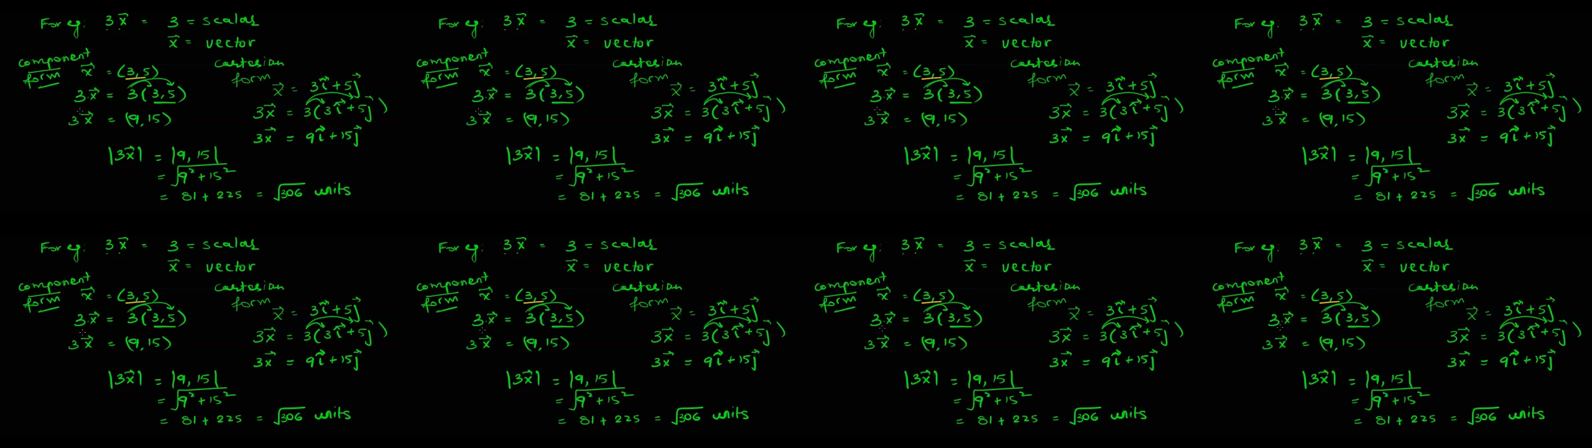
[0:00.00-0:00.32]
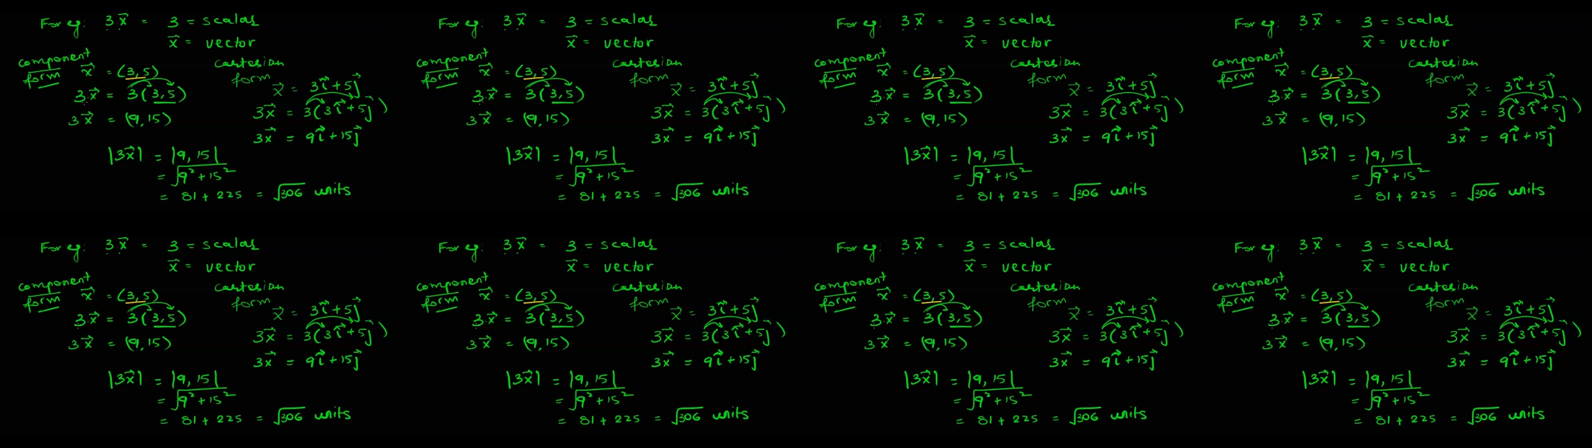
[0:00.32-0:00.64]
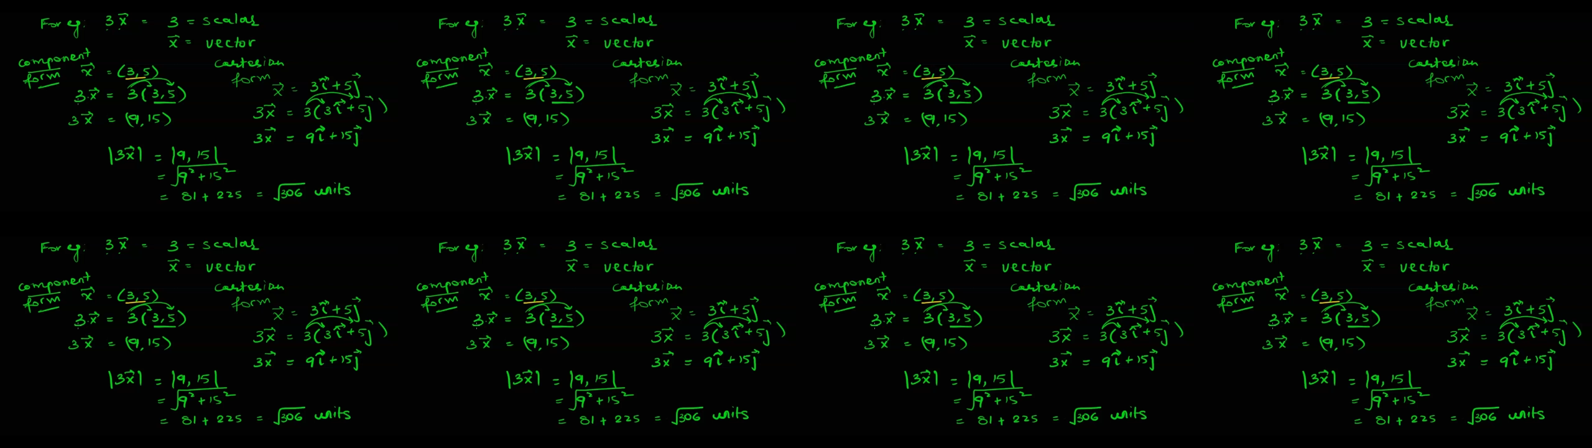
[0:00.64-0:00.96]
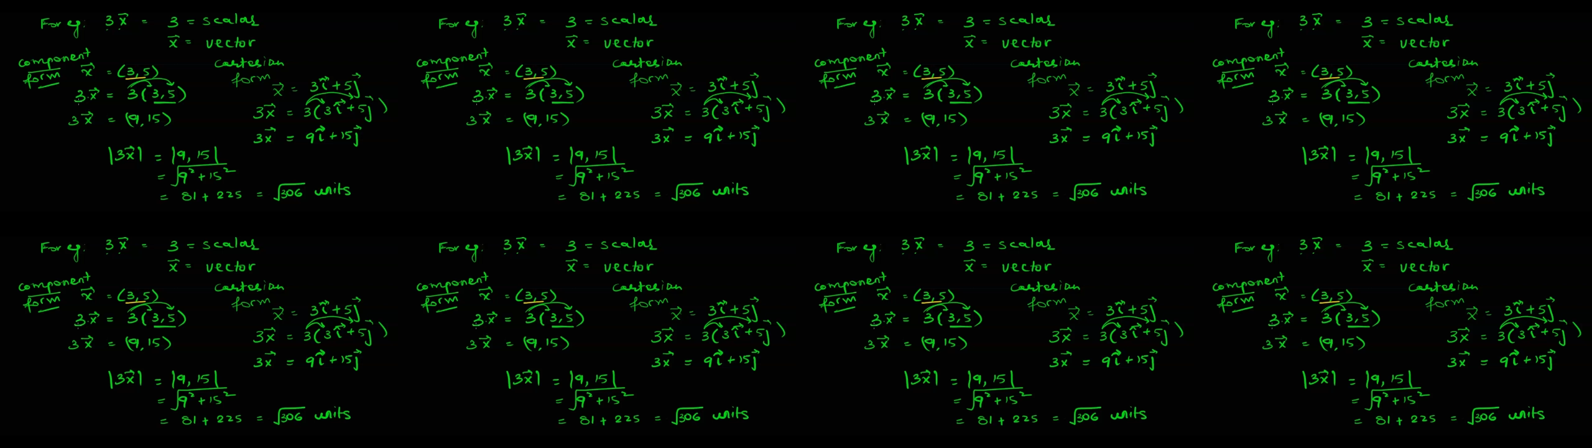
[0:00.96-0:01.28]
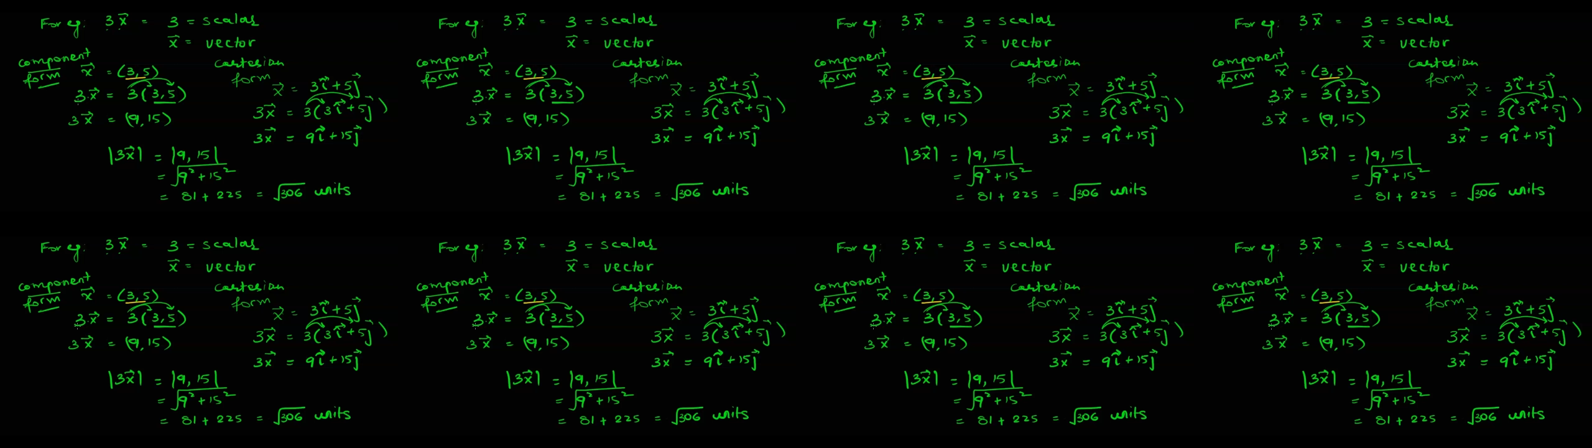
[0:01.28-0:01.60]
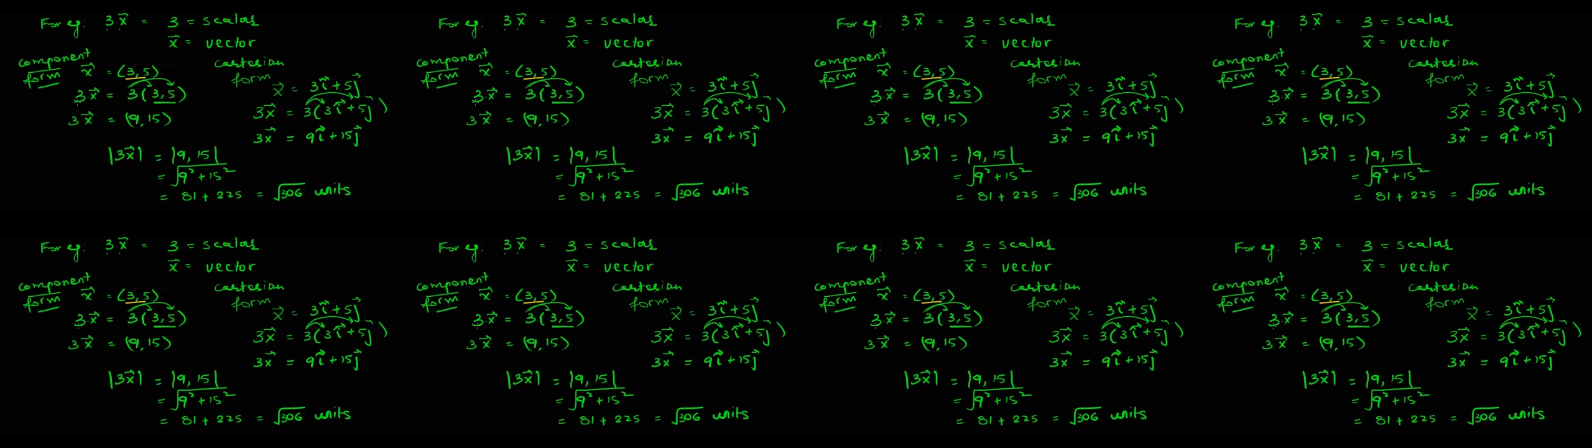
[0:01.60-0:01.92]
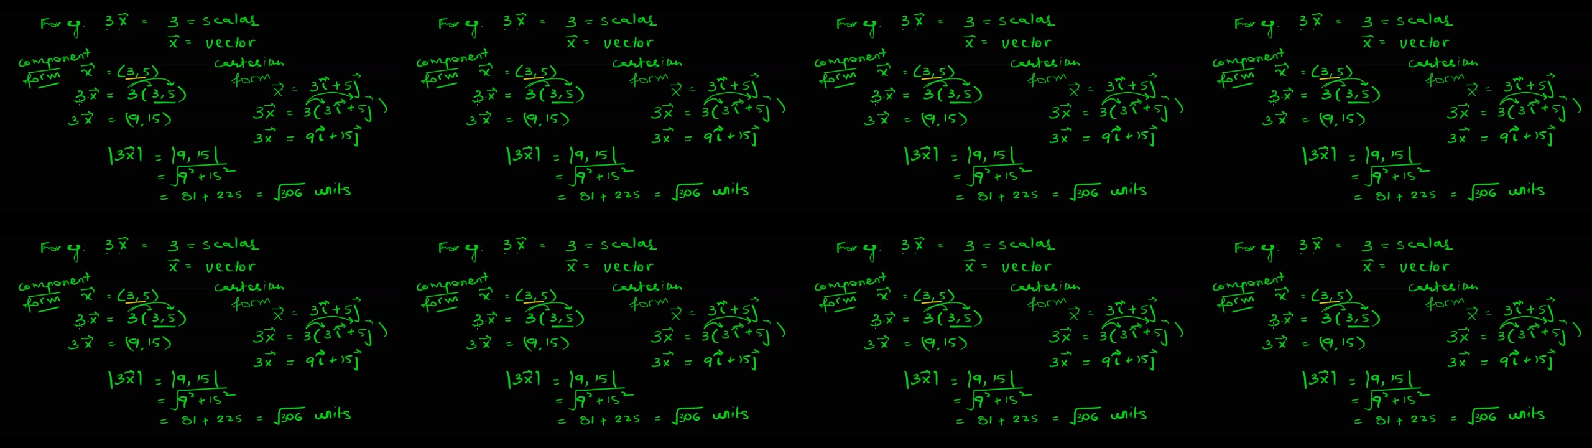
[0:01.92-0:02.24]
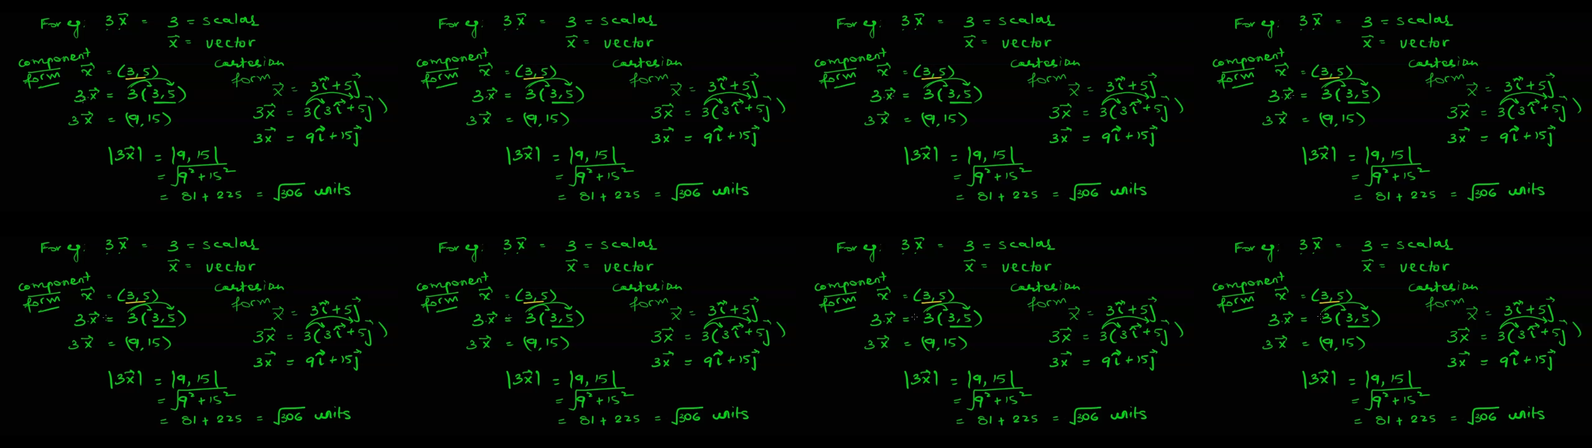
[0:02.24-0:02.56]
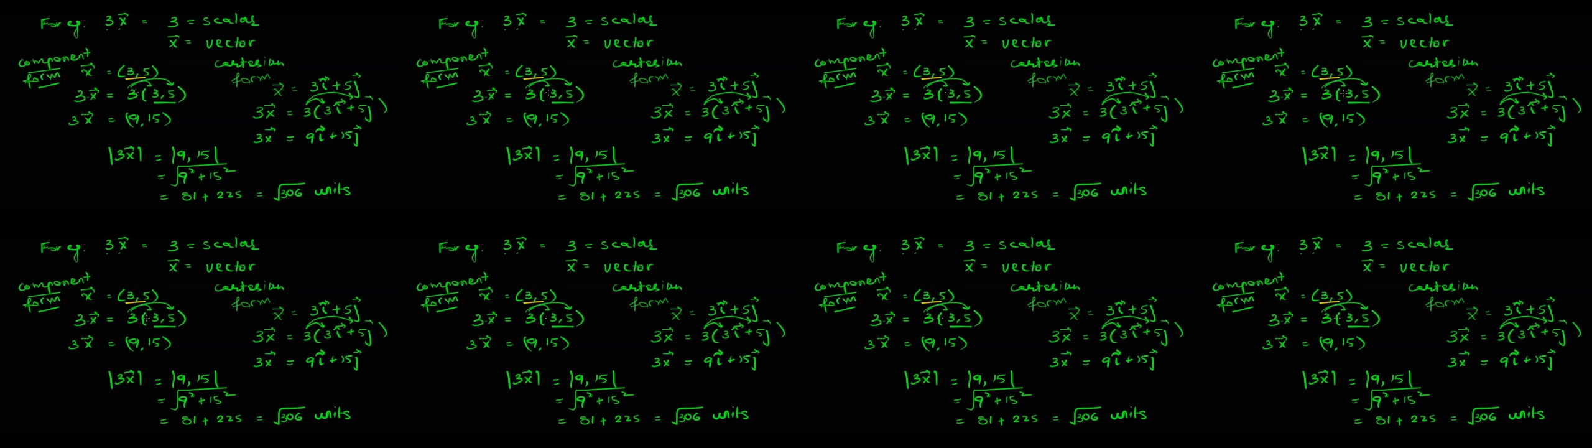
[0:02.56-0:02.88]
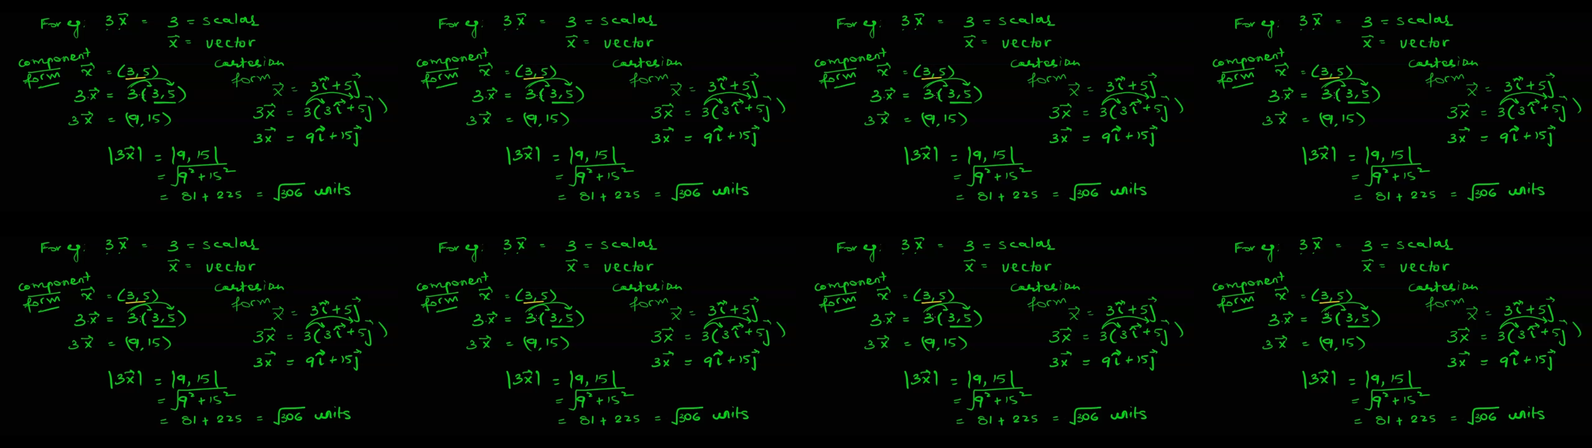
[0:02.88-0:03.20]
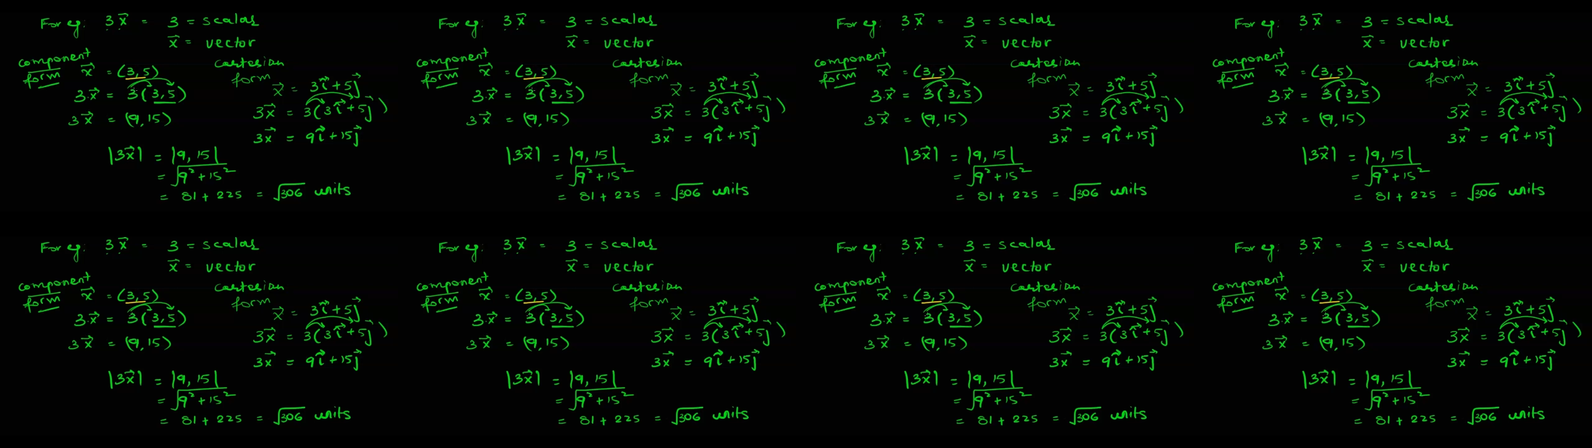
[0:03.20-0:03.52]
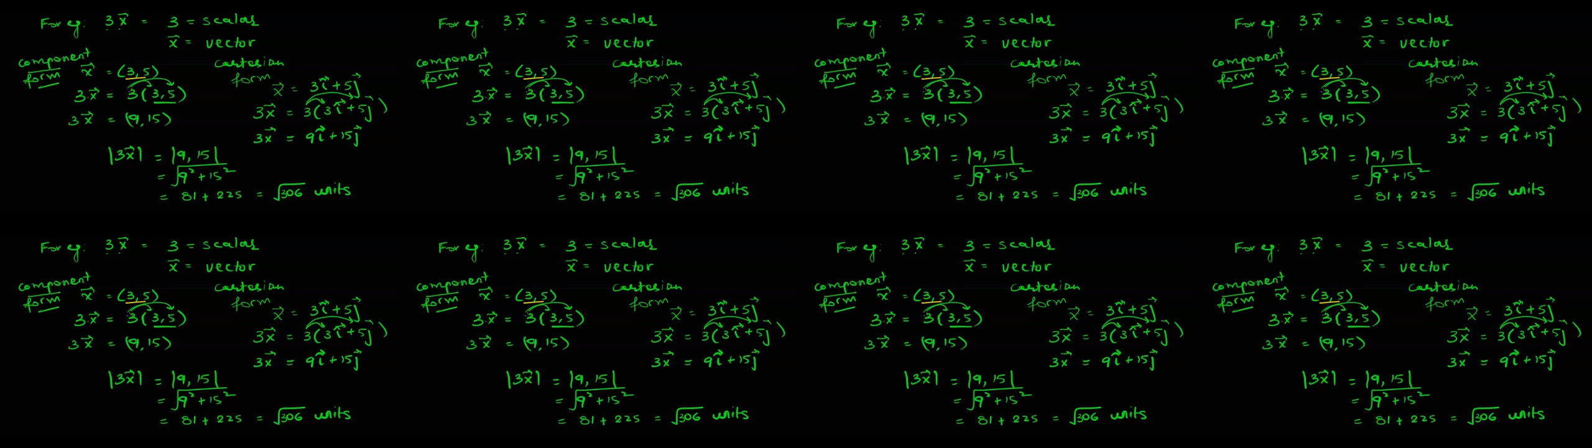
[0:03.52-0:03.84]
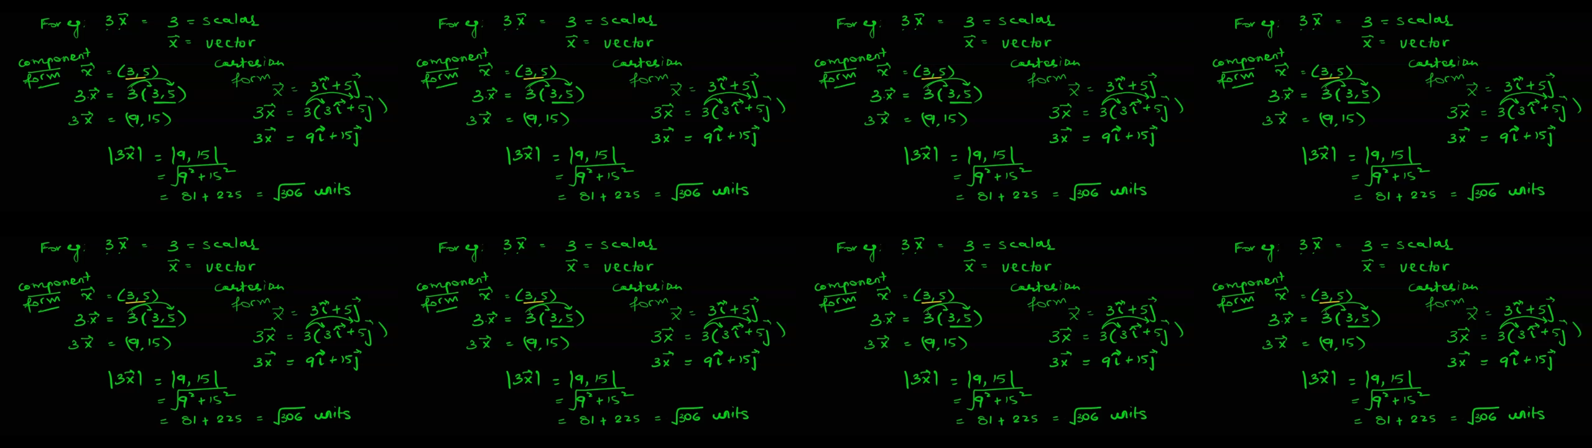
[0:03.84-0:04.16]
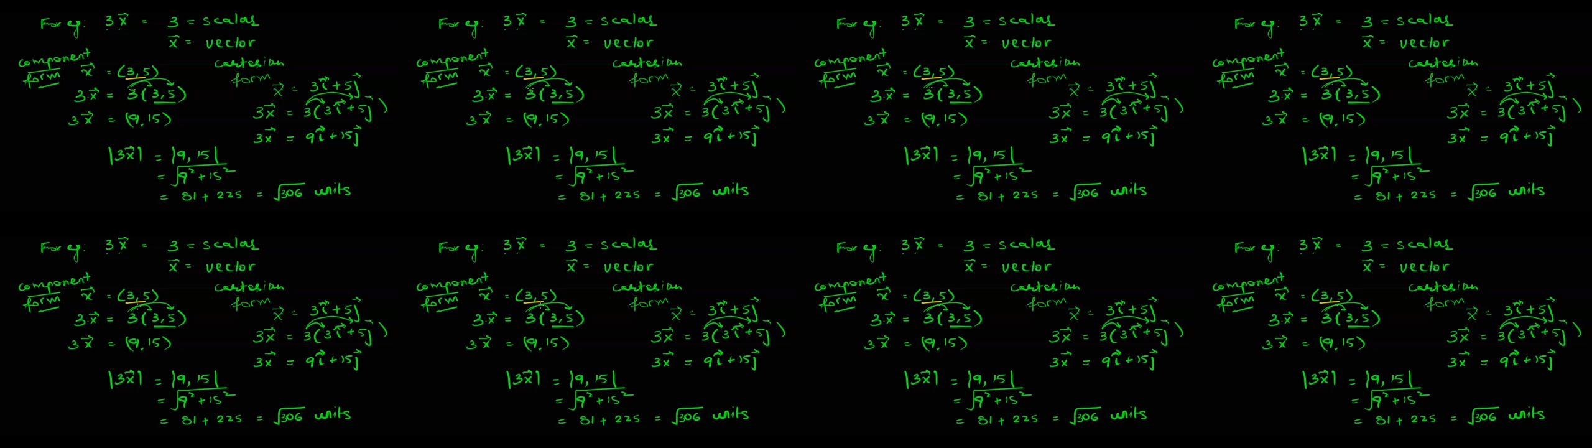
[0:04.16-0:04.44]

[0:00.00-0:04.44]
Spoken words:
(no speaker visible)